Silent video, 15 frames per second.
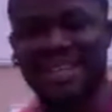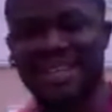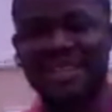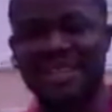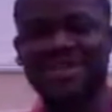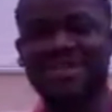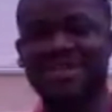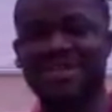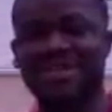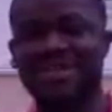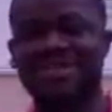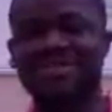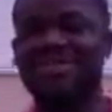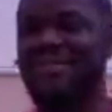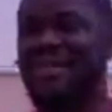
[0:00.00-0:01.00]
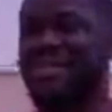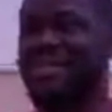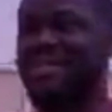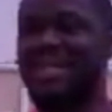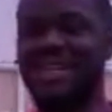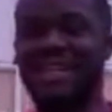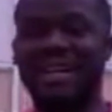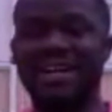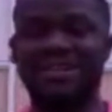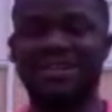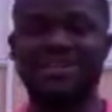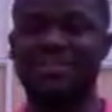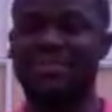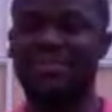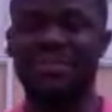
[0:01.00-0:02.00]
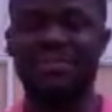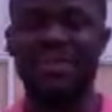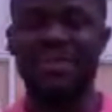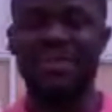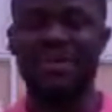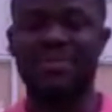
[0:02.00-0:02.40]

You know, general or the